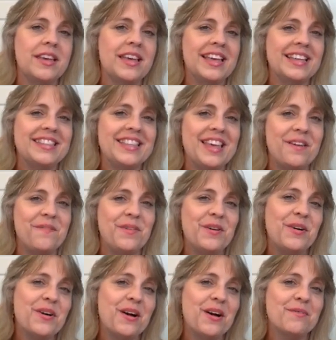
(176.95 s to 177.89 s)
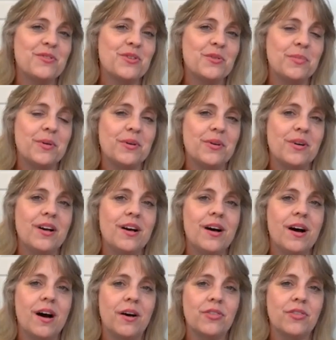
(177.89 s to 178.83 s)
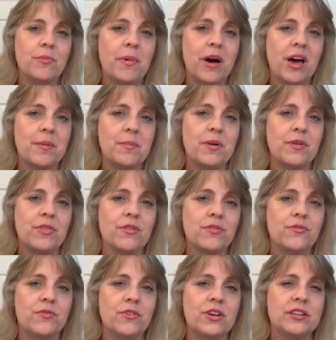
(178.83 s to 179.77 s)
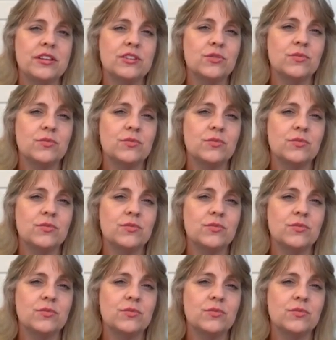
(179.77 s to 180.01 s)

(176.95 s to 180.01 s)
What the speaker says: as they feel comfortable on the bottom of their foot to